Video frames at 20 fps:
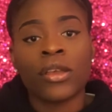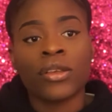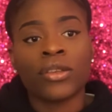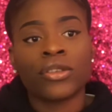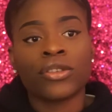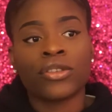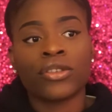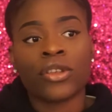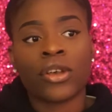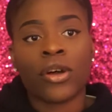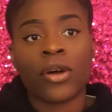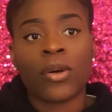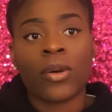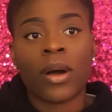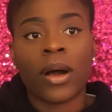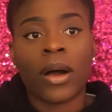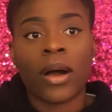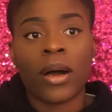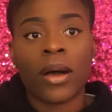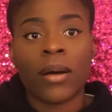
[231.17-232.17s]

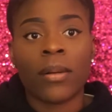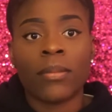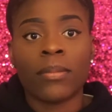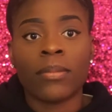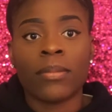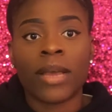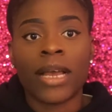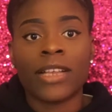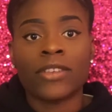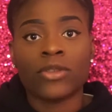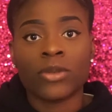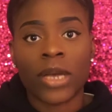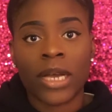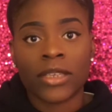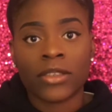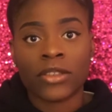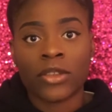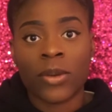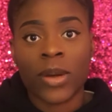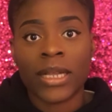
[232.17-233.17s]
So as you
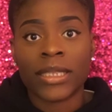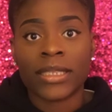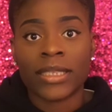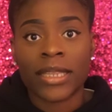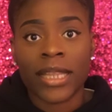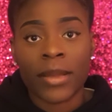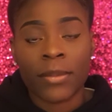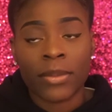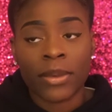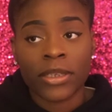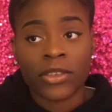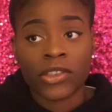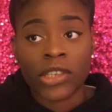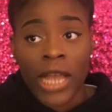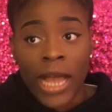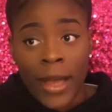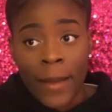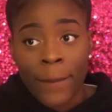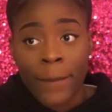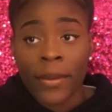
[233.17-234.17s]
guys know, I did that big
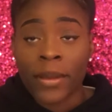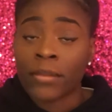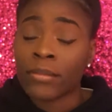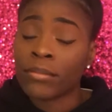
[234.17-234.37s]
chop.